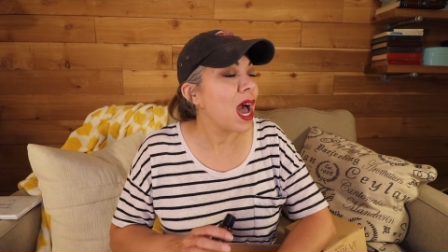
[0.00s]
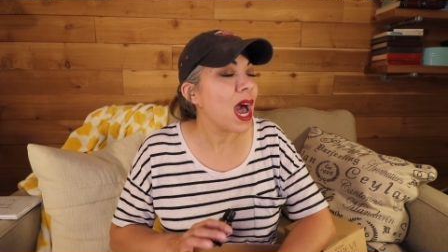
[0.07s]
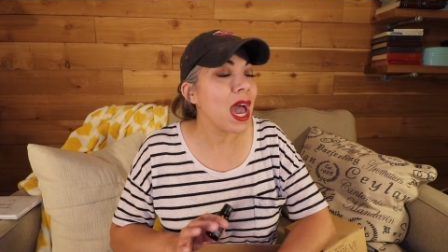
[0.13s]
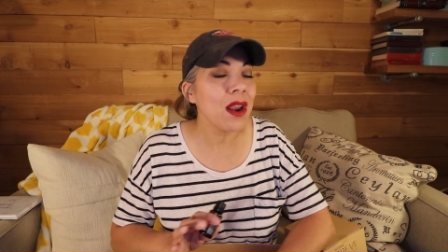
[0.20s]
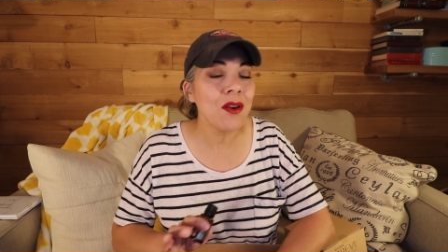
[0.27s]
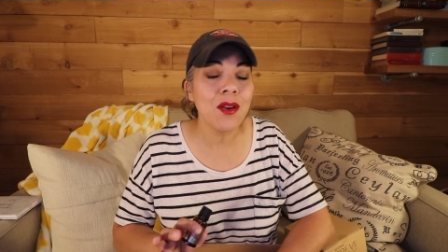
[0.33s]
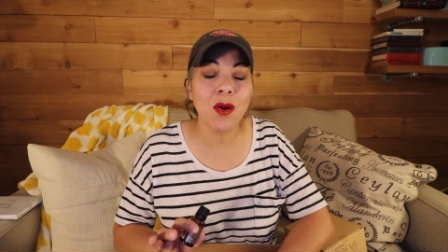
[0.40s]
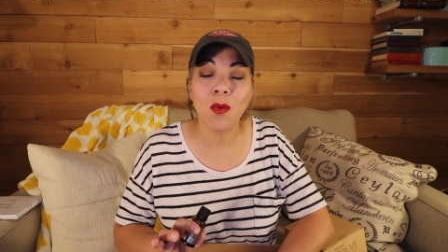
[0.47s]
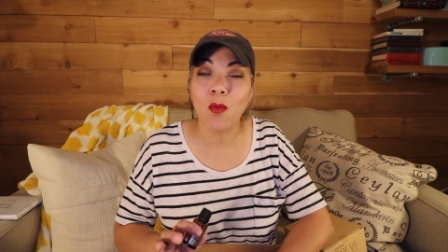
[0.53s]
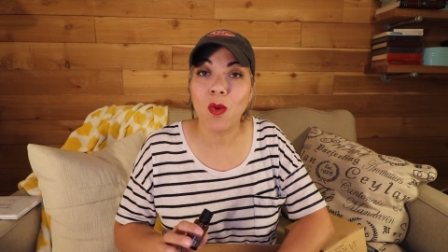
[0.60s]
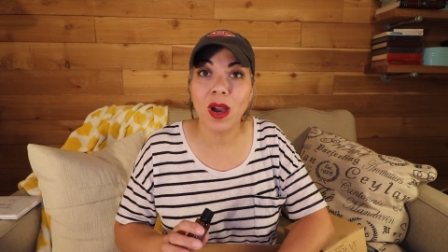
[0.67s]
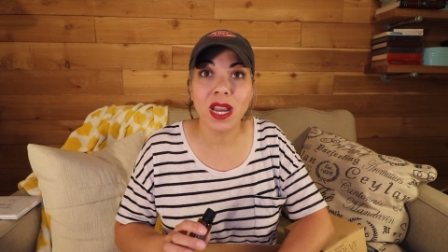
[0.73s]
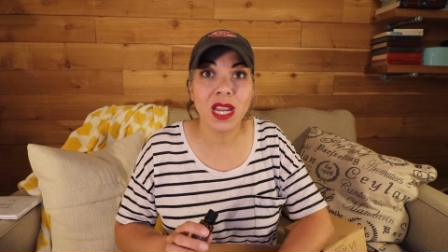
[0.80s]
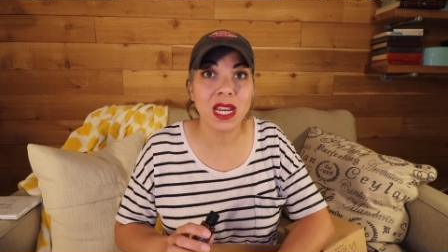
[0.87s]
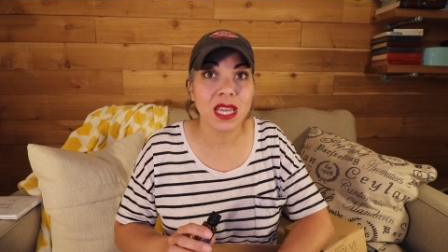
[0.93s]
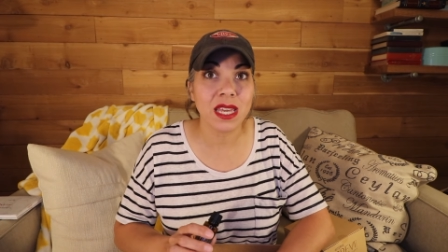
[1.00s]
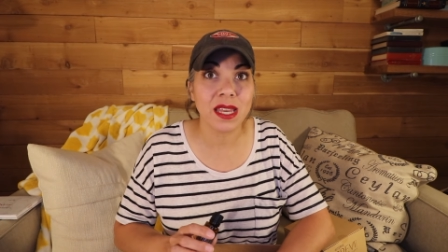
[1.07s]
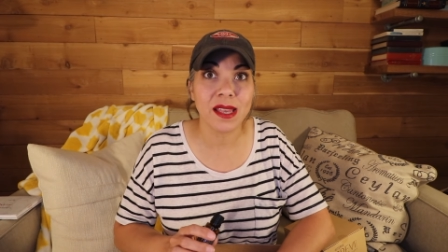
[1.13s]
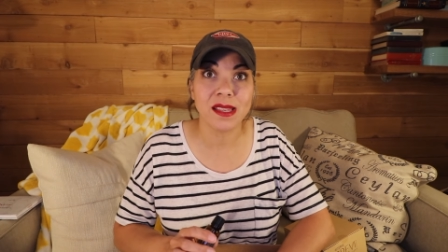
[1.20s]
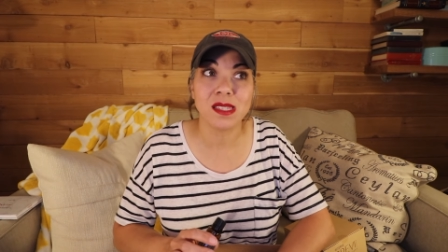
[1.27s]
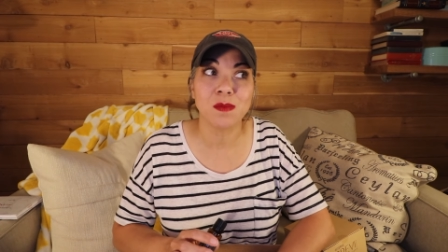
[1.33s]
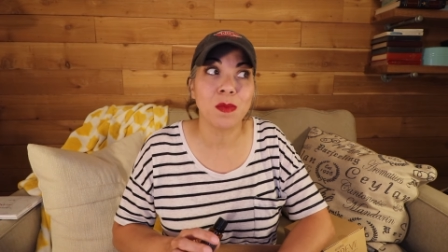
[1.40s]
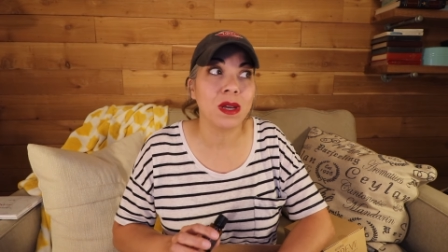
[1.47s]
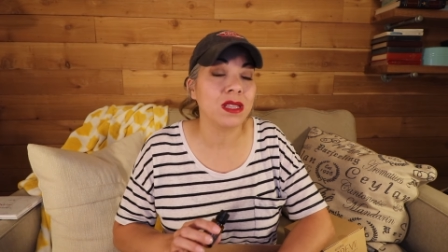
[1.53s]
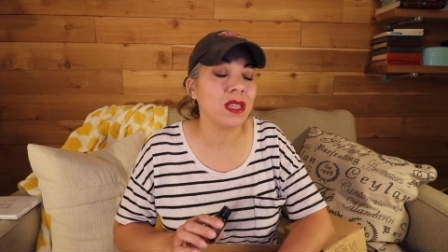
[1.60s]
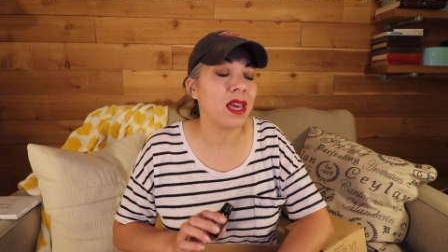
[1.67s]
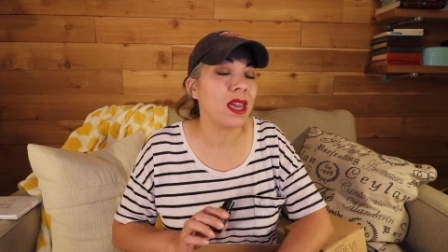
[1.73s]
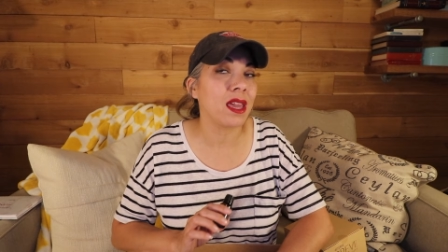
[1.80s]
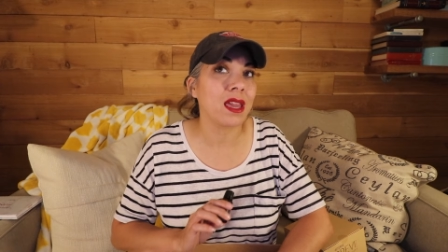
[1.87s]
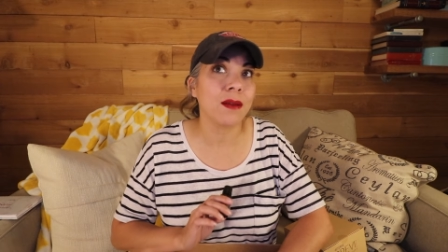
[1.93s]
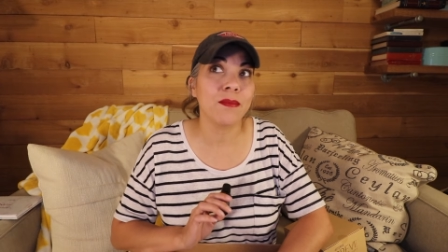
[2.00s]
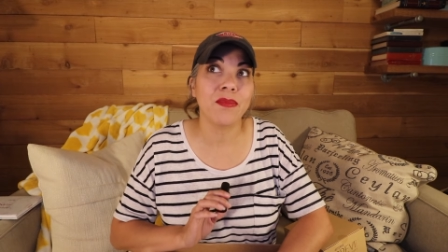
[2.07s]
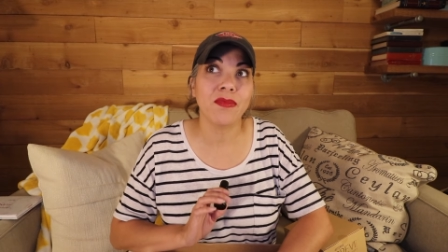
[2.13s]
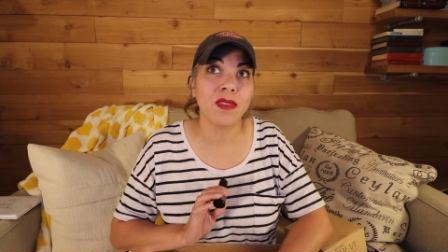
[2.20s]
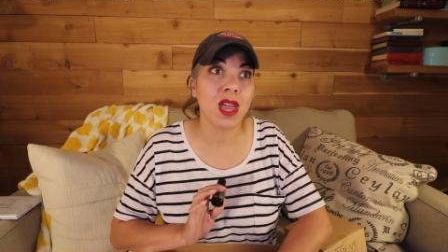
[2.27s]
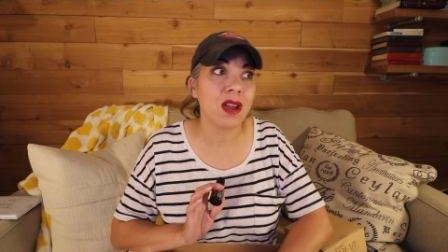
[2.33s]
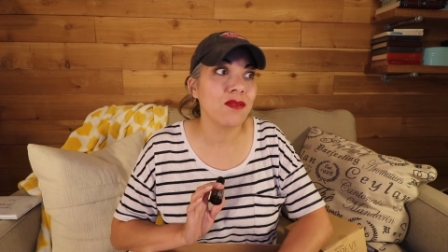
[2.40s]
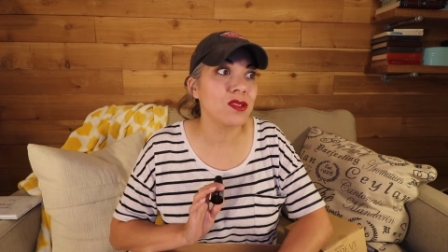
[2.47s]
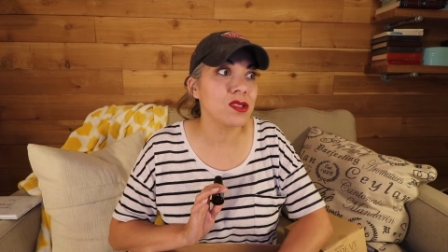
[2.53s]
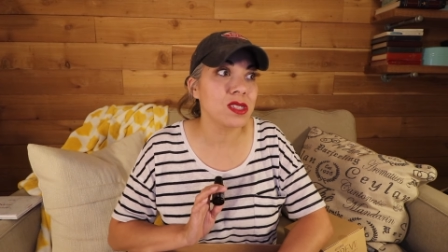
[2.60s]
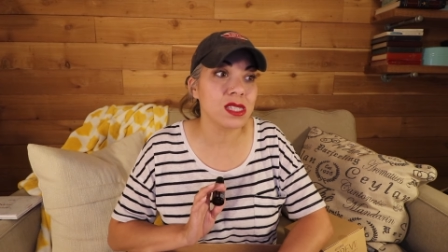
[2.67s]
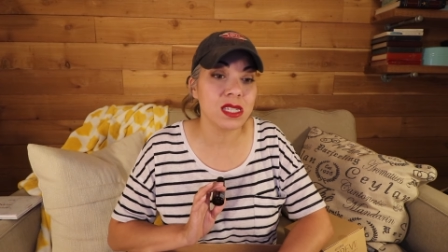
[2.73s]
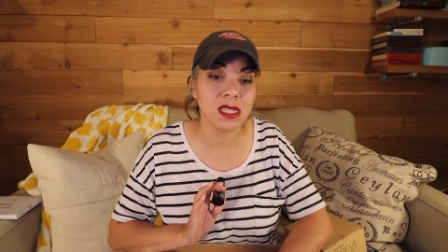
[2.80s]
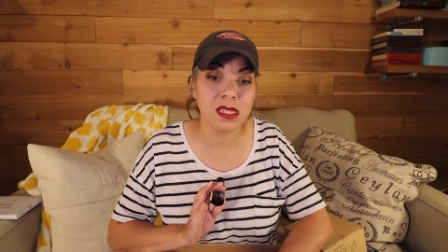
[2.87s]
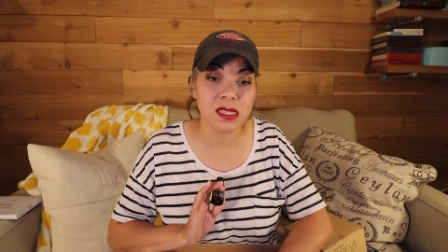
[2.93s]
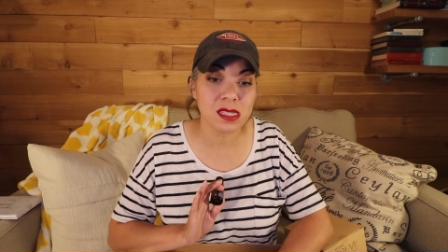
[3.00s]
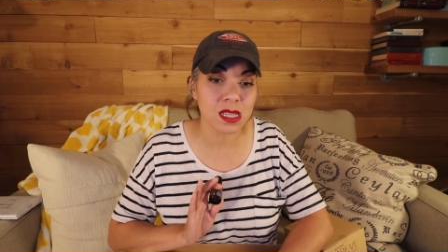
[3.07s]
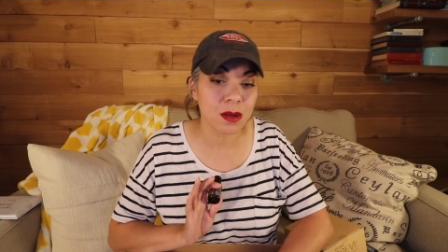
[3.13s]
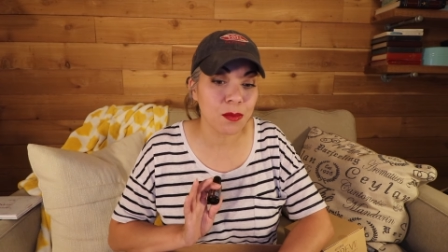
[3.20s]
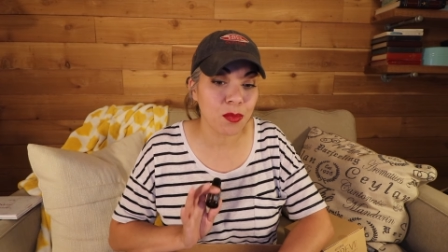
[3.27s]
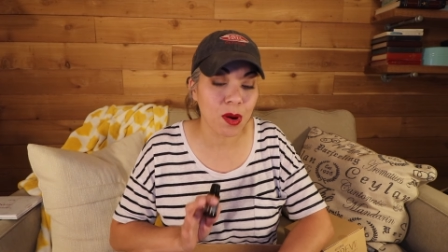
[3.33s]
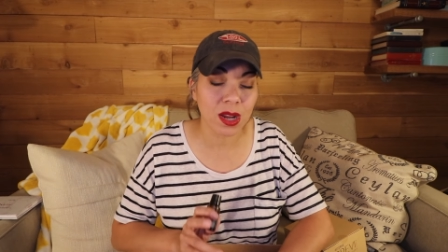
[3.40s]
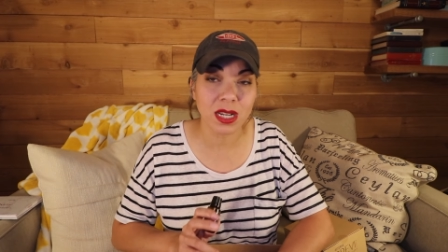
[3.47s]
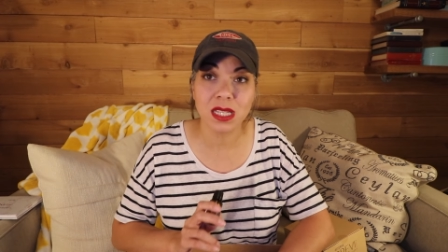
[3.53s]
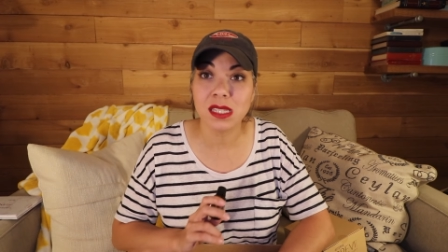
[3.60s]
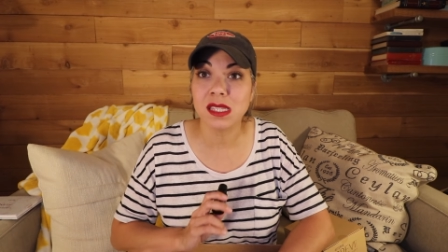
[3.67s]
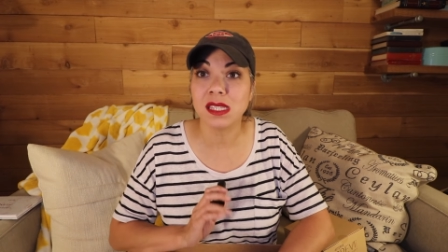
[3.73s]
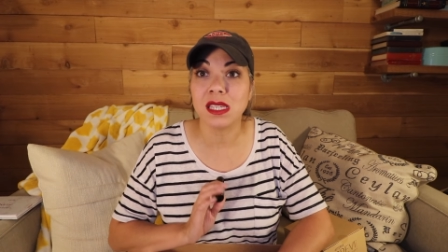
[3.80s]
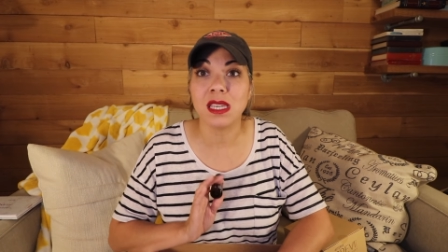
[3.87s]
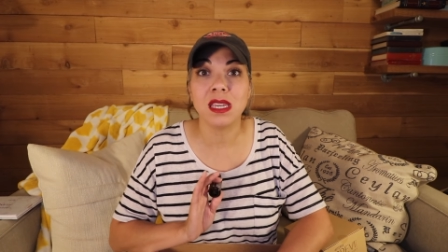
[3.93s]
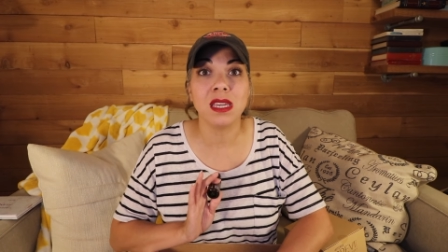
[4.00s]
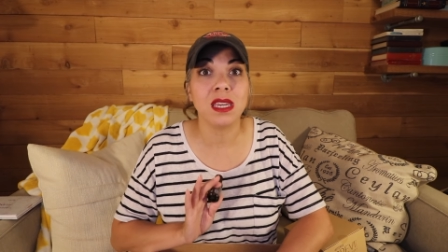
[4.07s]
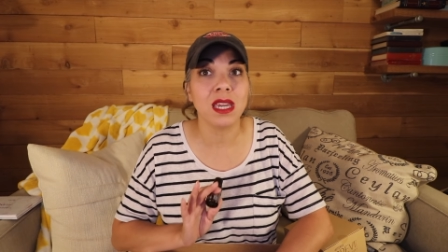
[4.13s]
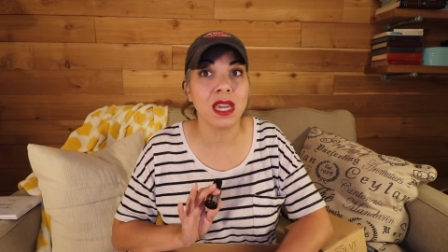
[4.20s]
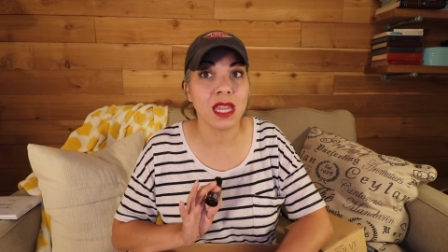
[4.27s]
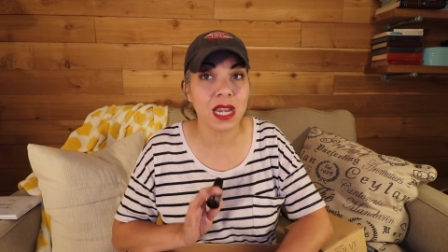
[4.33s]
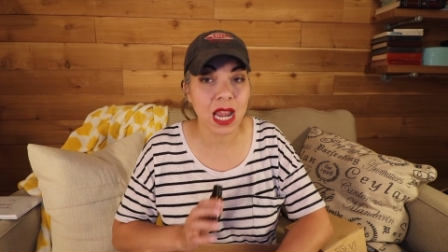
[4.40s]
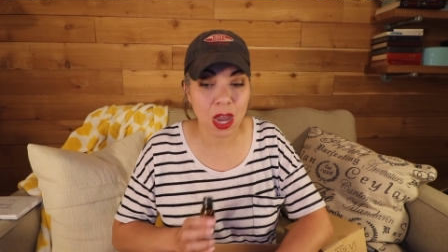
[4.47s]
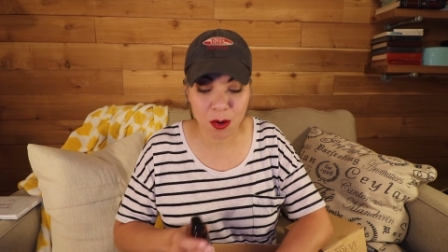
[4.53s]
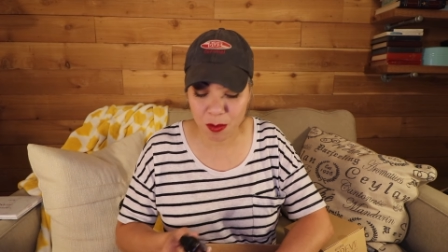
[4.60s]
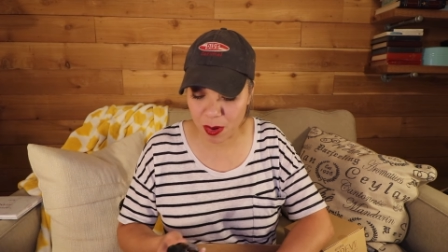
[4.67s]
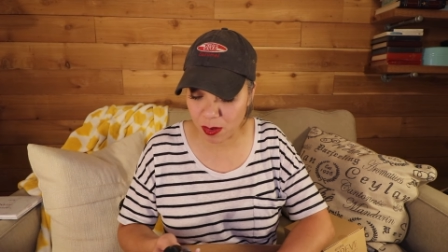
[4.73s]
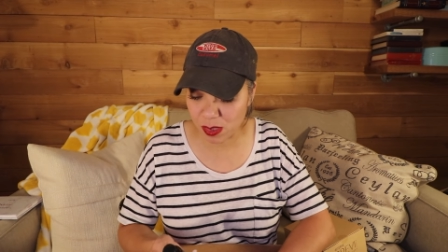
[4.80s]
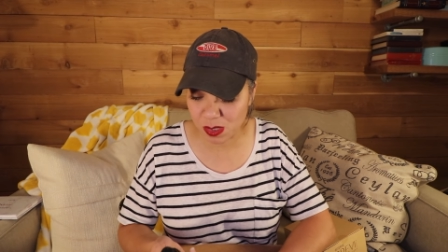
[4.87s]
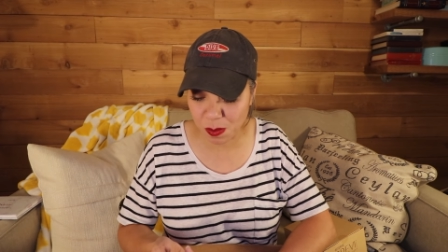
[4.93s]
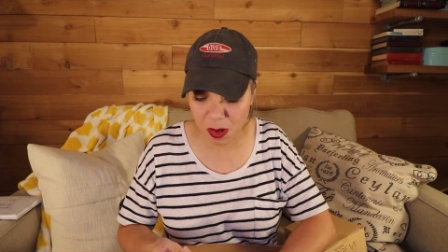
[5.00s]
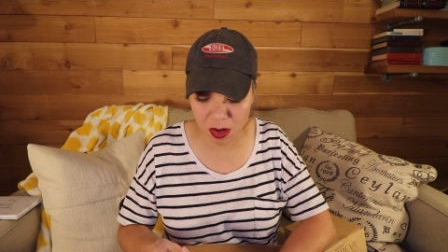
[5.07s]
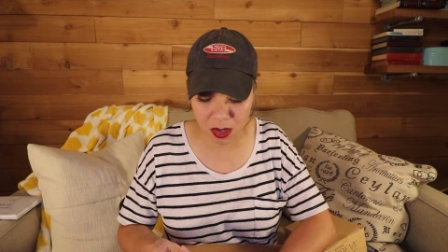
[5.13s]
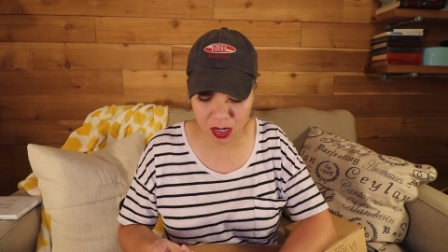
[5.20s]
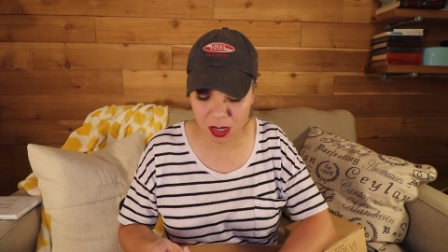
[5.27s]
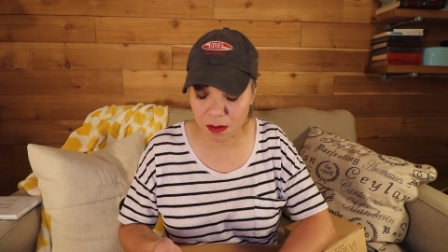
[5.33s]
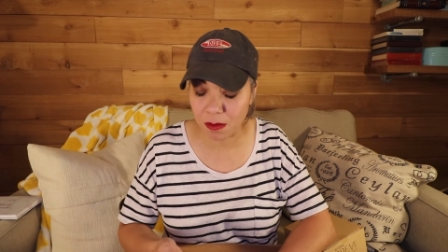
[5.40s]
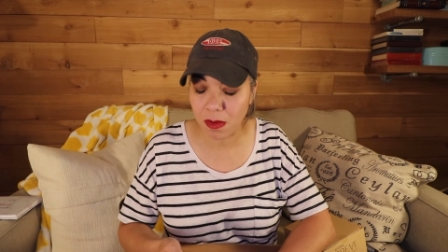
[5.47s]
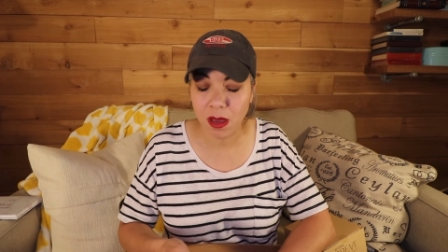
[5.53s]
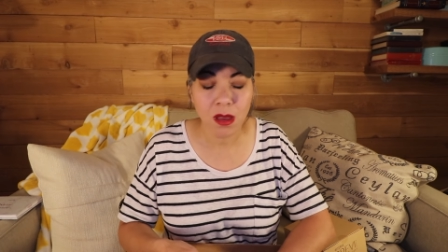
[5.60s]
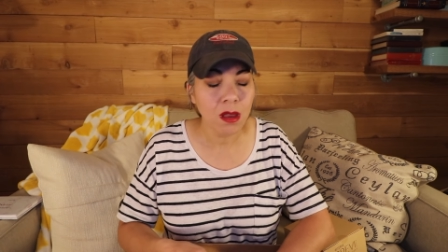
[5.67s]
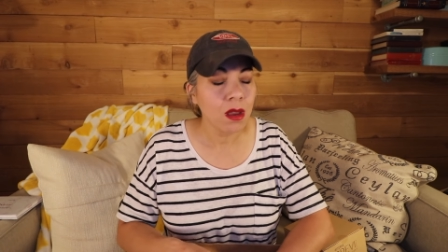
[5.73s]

I don't know what it is, but like ever since pregnancy and now postpartum,